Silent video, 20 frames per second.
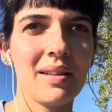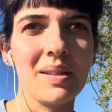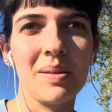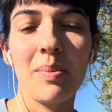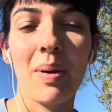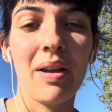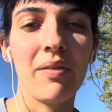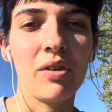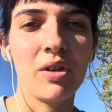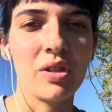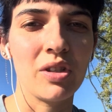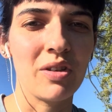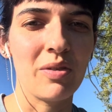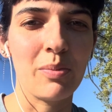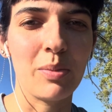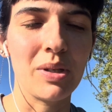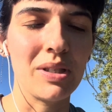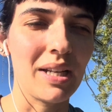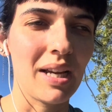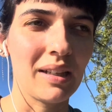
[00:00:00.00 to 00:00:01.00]
my version of
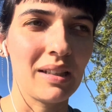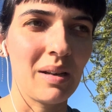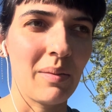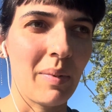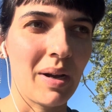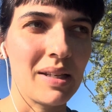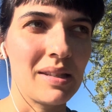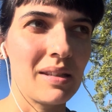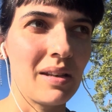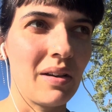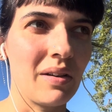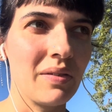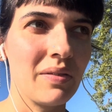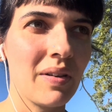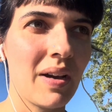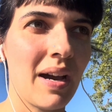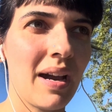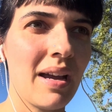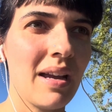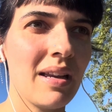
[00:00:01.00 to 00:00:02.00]
protecting myself.
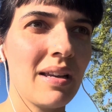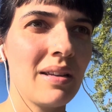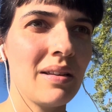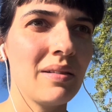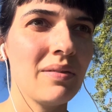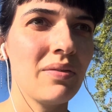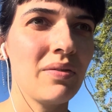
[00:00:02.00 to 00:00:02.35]
I